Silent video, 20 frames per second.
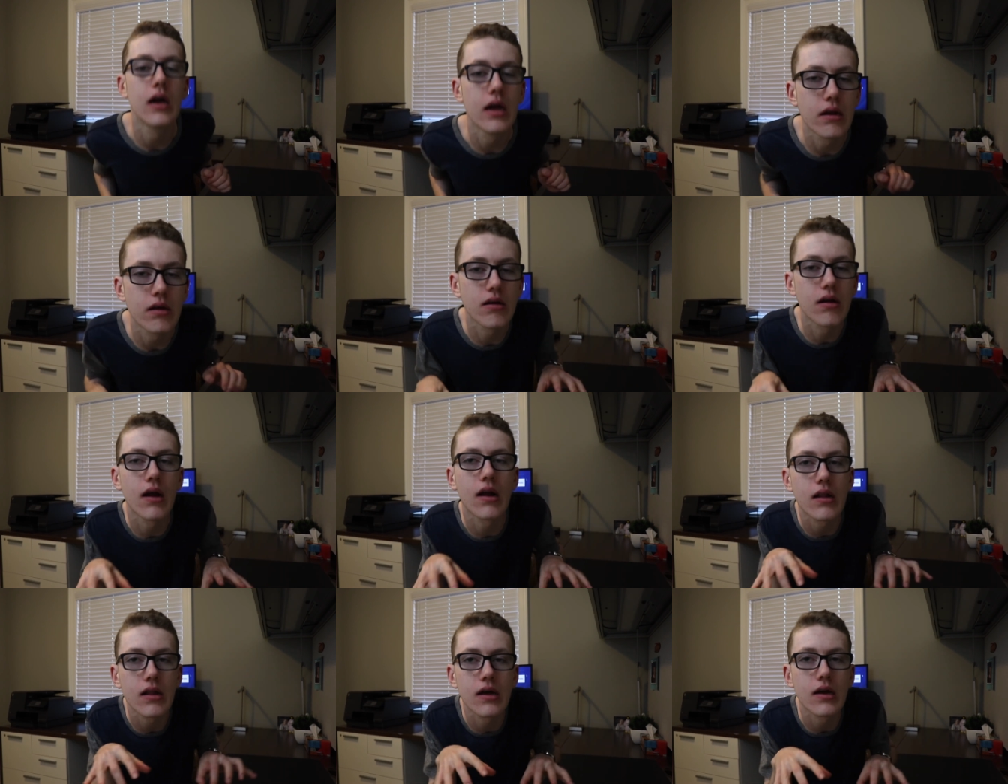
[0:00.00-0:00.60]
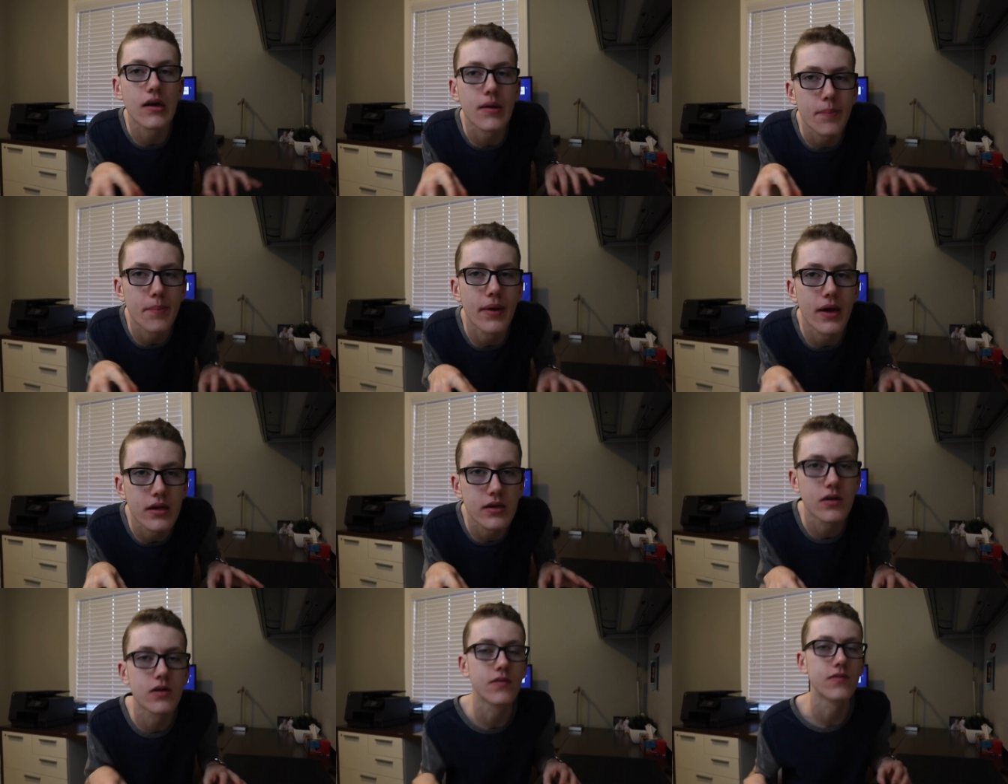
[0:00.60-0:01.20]
You're not like
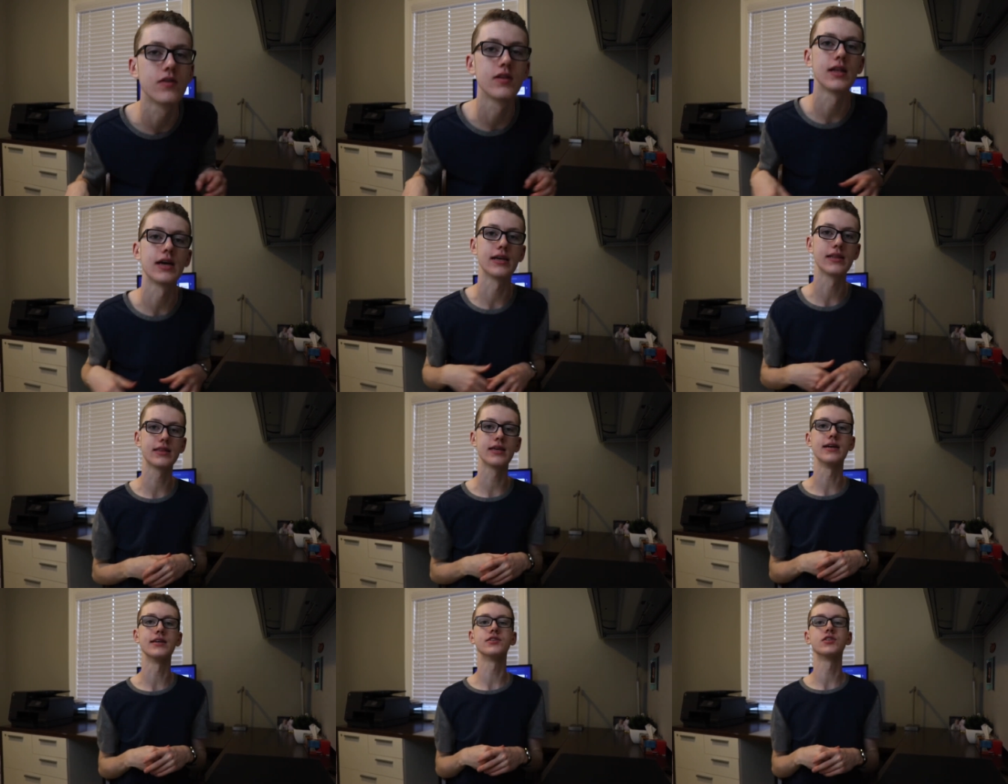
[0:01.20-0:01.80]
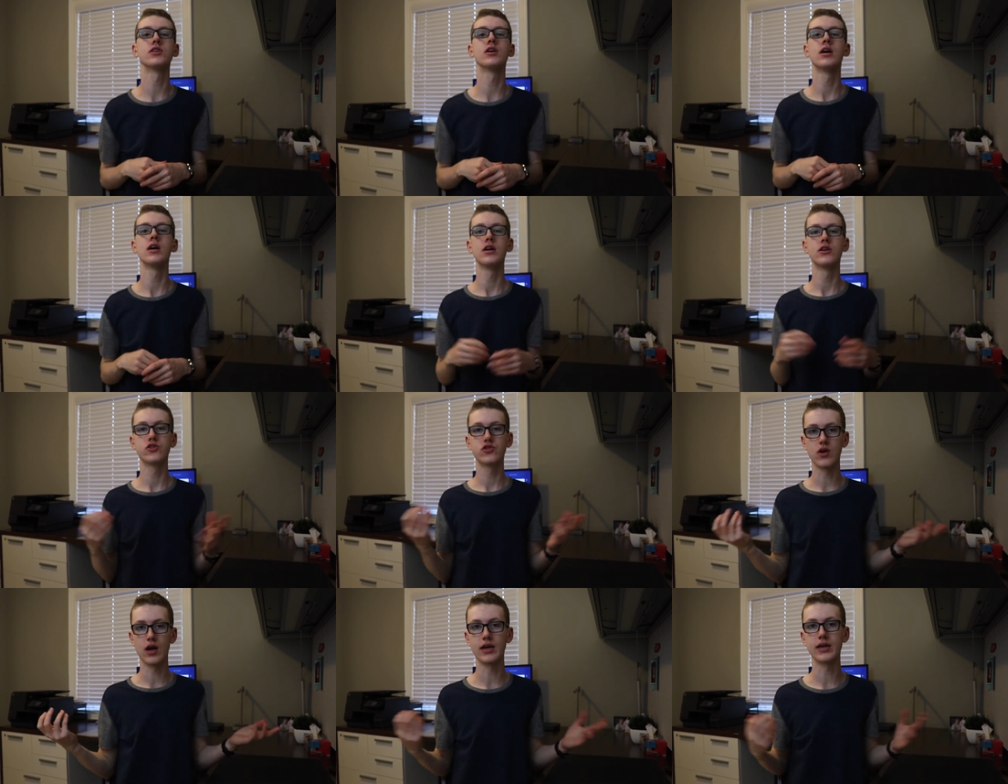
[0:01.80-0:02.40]
bent over like this,
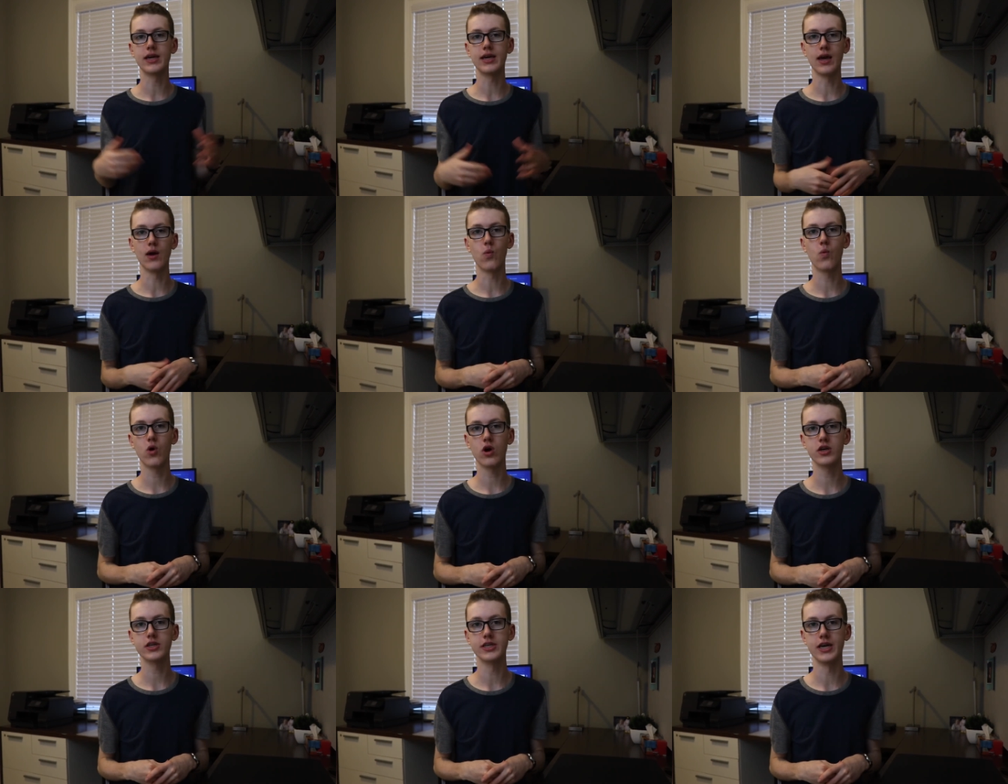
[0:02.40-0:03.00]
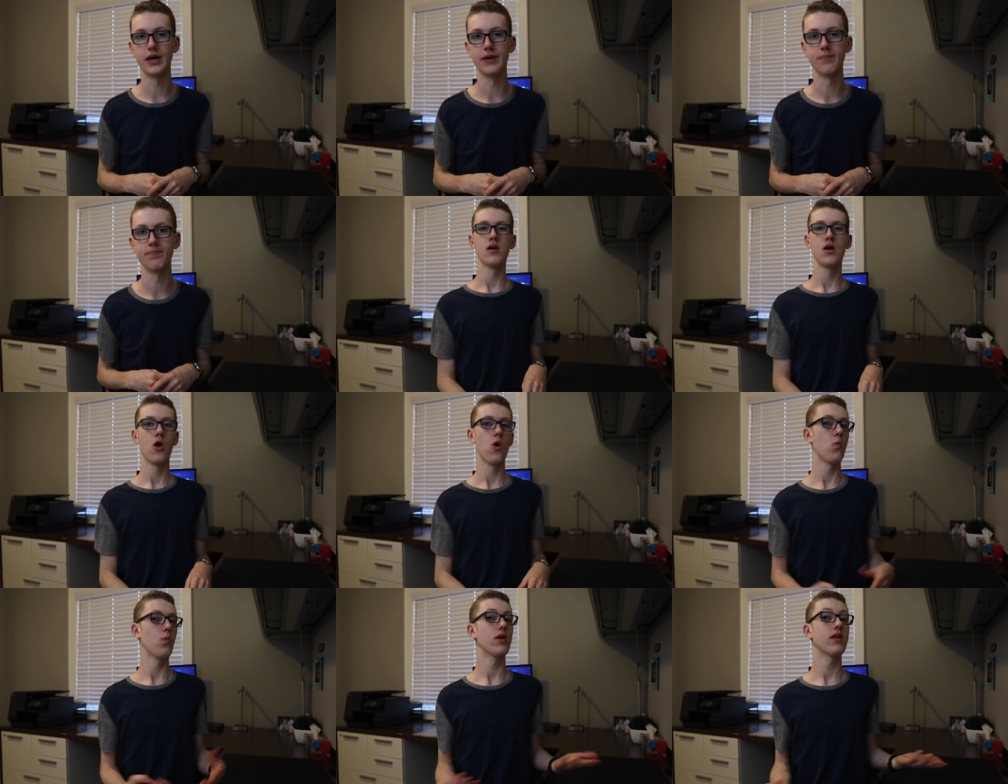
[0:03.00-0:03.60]
trying to get work done.
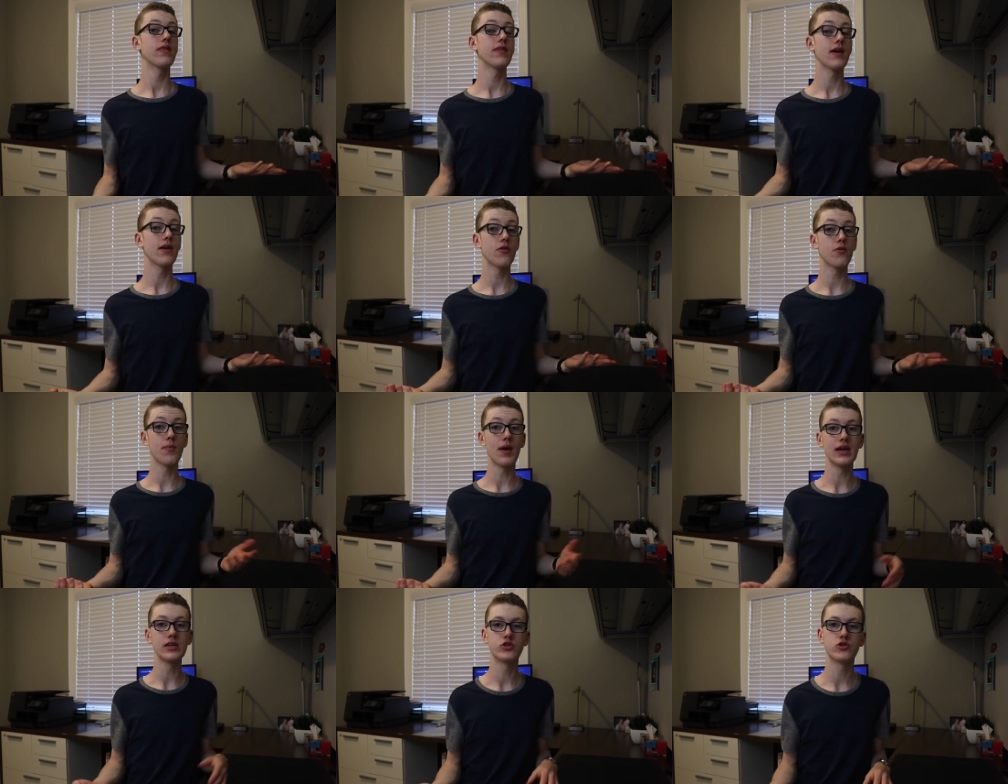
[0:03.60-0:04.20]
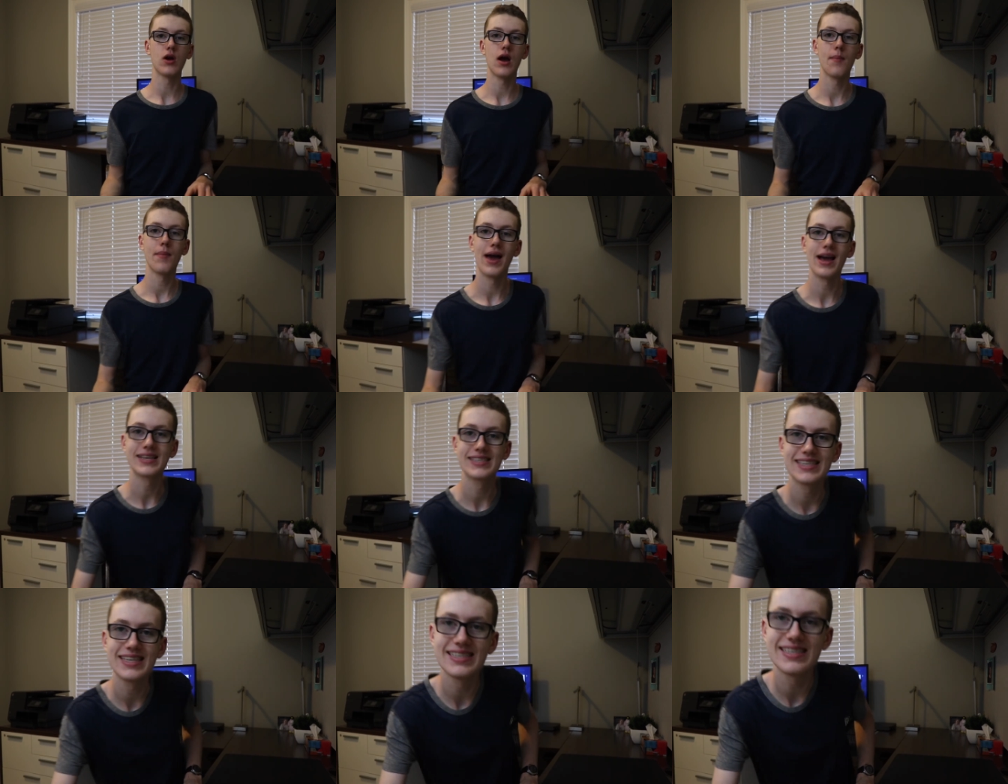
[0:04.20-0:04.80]
One of the other main
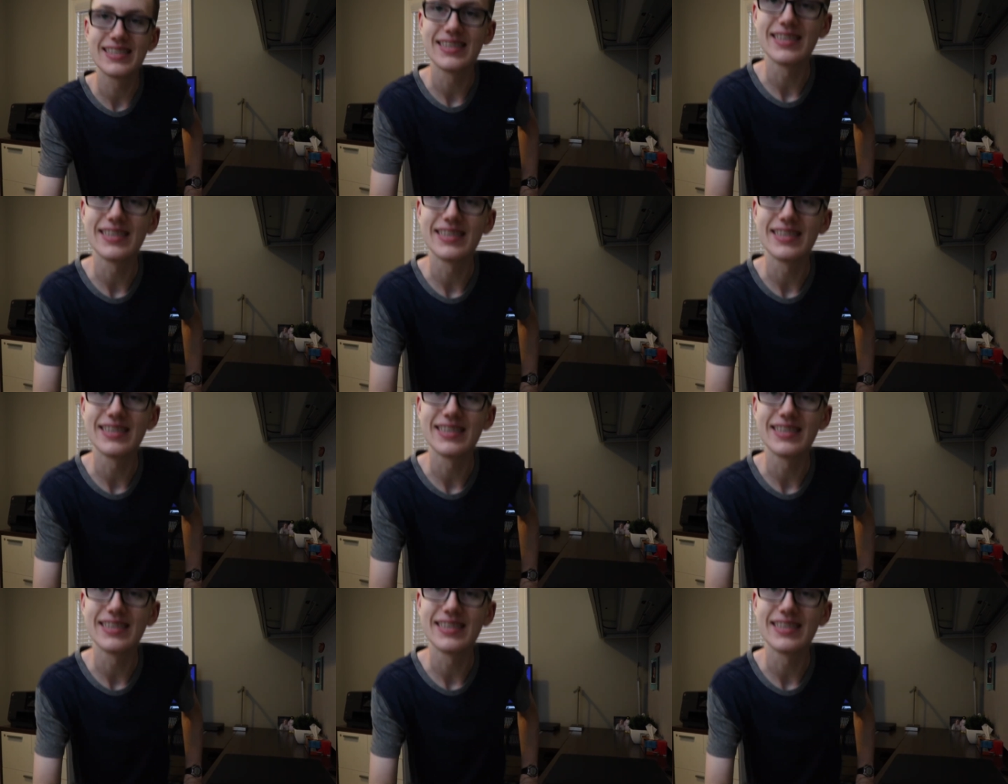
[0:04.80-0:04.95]
drawbacks is the